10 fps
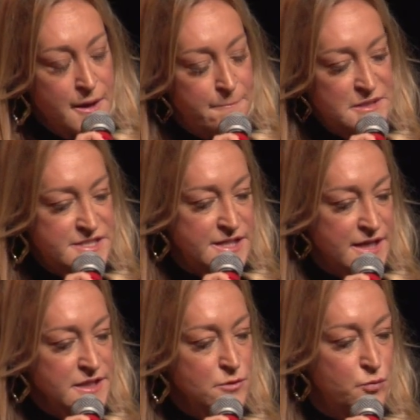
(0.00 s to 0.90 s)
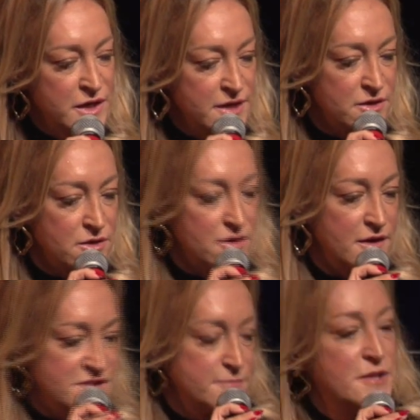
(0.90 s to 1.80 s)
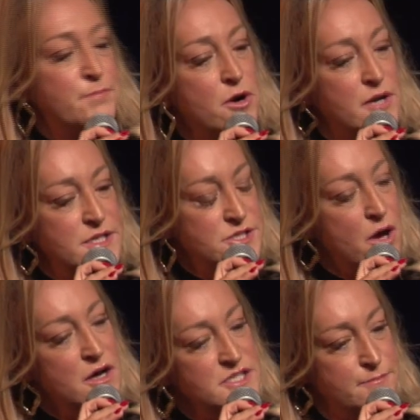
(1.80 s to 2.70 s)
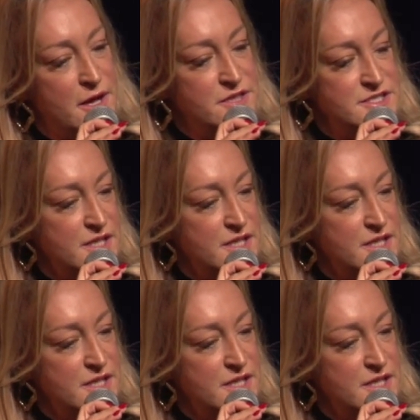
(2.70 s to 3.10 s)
but Sandy Wheel of Smith Barney talks about this.